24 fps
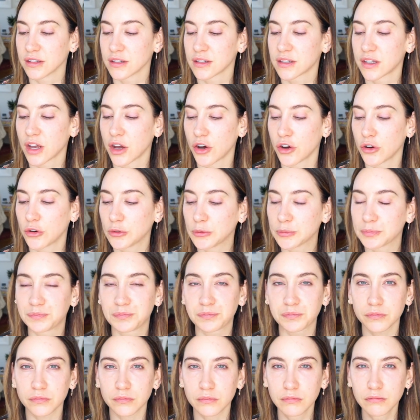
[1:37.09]
So
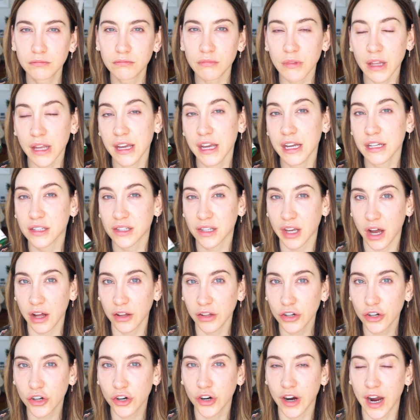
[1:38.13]
it's
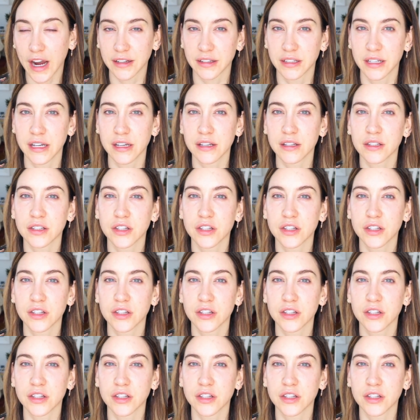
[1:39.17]
color correcting.